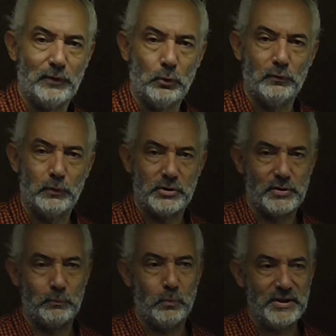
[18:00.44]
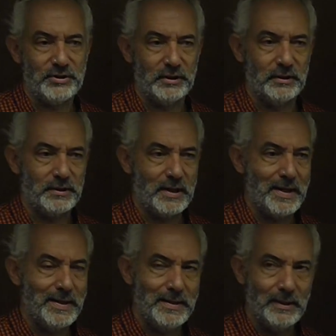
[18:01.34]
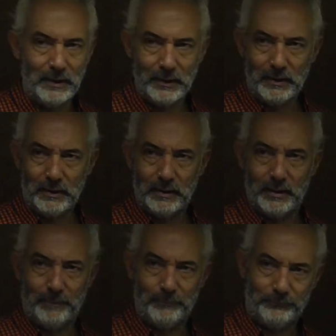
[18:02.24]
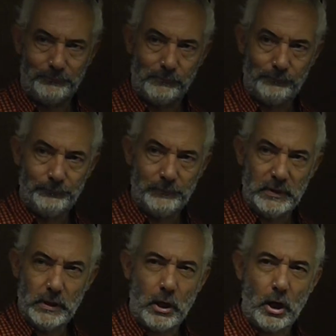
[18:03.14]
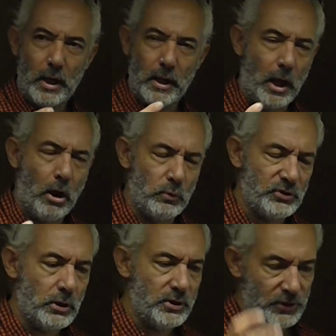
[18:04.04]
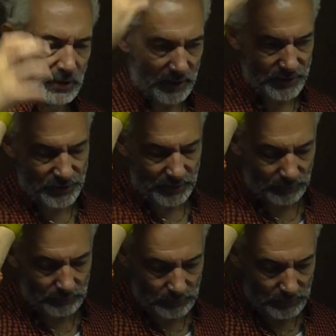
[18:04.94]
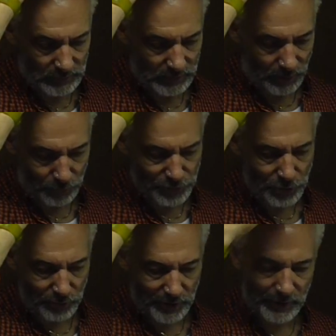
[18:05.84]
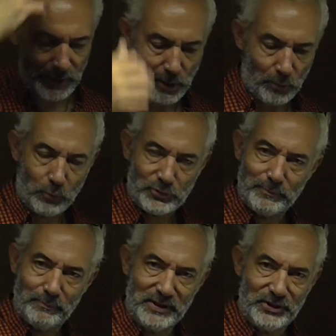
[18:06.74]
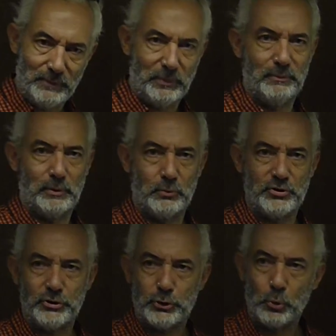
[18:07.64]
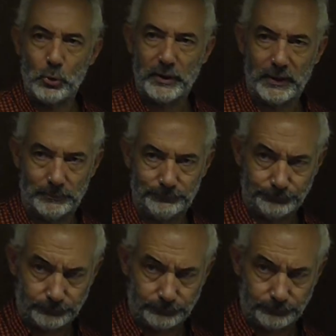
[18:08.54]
I felt awful because I wasted the day. I was isolating. I was not going out. I wasn't meeting people. I wasn't talking.